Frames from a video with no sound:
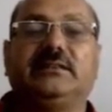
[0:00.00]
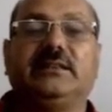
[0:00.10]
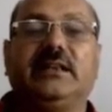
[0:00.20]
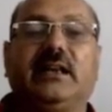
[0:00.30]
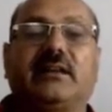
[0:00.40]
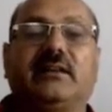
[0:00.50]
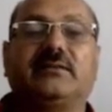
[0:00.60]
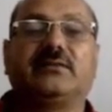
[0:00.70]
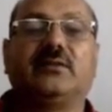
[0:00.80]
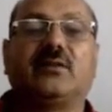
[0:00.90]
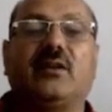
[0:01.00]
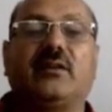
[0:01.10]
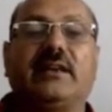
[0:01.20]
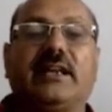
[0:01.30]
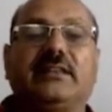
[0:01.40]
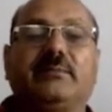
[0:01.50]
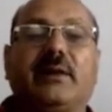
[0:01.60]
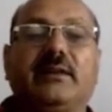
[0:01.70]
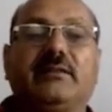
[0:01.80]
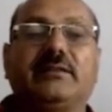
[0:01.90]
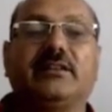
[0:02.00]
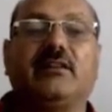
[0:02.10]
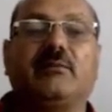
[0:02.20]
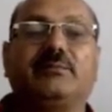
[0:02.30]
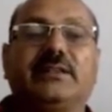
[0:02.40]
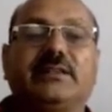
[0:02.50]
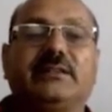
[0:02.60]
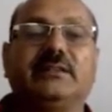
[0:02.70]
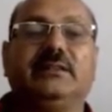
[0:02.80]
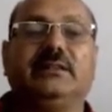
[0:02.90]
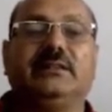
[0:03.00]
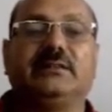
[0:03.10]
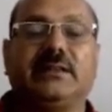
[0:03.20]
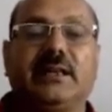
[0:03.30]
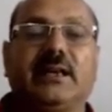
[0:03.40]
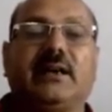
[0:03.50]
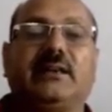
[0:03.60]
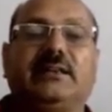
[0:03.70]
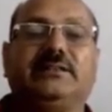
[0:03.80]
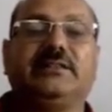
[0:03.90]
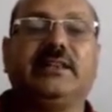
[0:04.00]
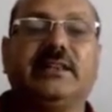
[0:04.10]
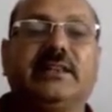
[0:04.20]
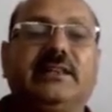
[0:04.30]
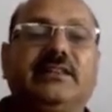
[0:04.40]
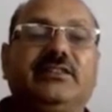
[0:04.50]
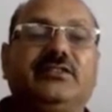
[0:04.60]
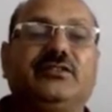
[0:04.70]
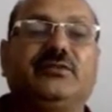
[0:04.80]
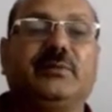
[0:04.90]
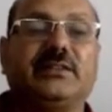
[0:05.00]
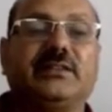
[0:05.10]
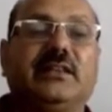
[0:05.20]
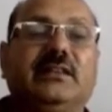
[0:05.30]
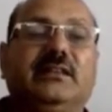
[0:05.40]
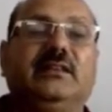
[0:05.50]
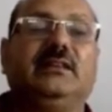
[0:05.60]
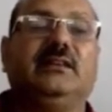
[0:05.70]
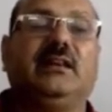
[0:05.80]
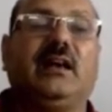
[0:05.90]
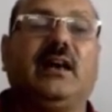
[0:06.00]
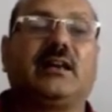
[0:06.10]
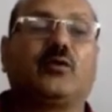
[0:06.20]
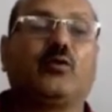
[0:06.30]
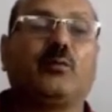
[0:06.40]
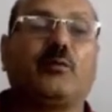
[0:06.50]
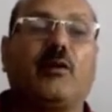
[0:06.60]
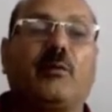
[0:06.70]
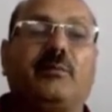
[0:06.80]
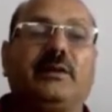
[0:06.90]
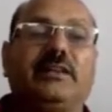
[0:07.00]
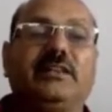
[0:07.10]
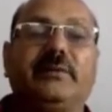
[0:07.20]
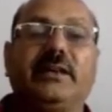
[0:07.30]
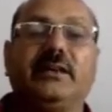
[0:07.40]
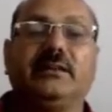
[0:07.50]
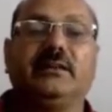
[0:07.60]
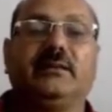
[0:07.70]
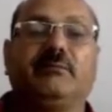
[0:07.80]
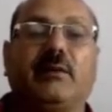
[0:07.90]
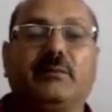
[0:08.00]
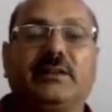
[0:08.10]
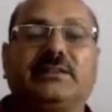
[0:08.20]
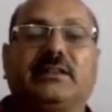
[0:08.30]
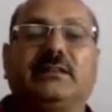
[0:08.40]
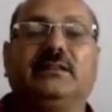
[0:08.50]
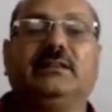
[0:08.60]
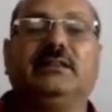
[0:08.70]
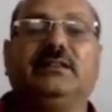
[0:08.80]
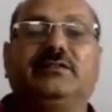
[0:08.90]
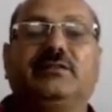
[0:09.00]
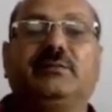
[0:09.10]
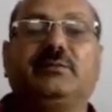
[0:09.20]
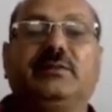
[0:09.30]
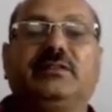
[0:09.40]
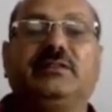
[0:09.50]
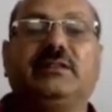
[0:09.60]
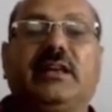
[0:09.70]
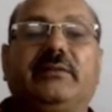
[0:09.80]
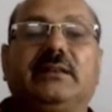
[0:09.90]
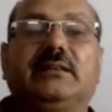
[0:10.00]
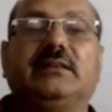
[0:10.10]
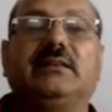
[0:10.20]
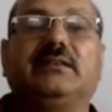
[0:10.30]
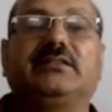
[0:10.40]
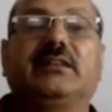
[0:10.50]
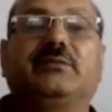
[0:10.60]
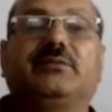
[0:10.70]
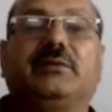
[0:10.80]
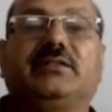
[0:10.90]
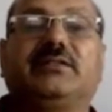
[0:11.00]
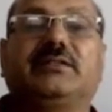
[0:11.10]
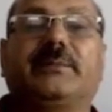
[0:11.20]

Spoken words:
They are also called as biological object. They are genetically special or group of inbred population. Some species having some species.